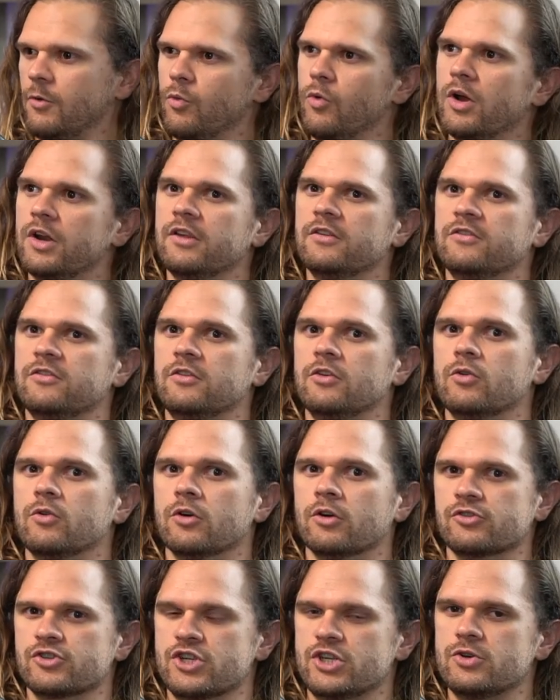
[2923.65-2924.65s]
What is
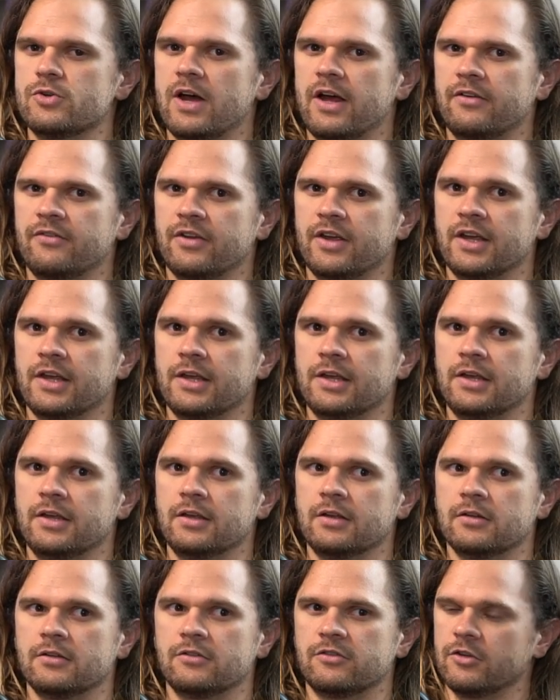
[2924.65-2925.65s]

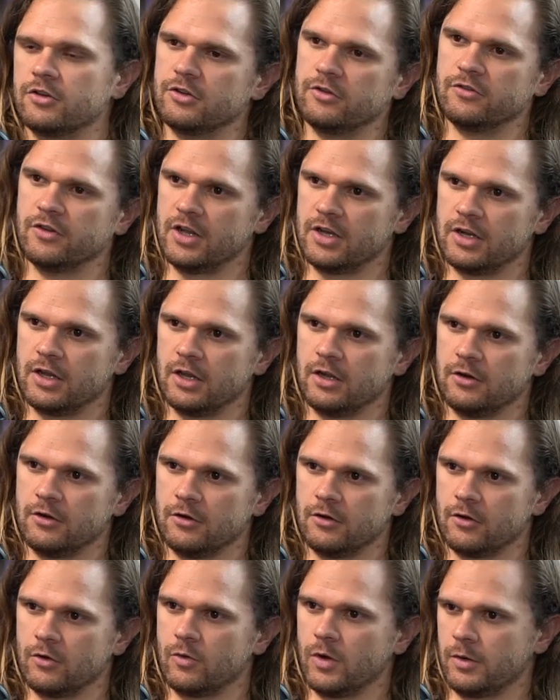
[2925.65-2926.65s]
so you said get your
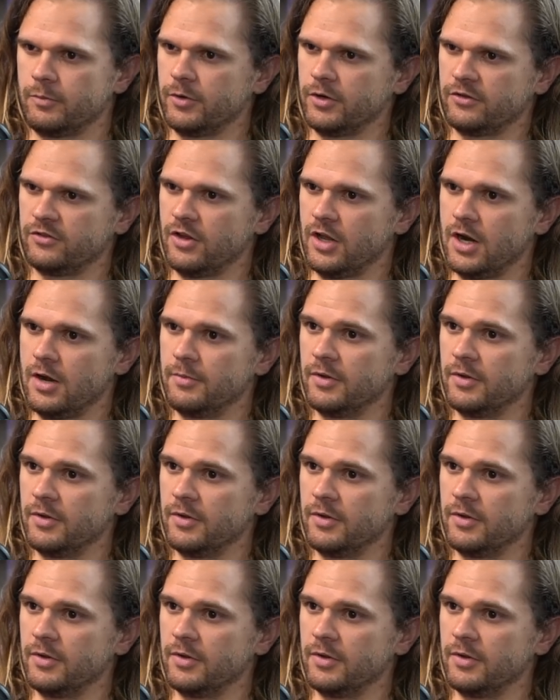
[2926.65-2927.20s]
QuickBooks set up.